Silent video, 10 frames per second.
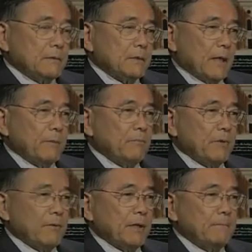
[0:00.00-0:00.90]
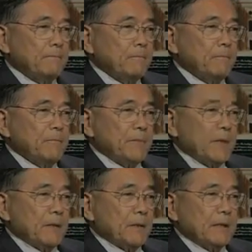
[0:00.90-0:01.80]
time period,
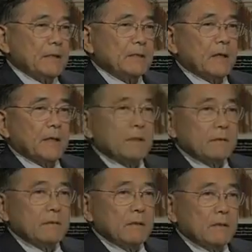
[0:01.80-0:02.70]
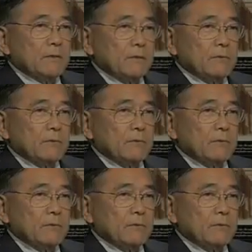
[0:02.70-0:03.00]
I decided to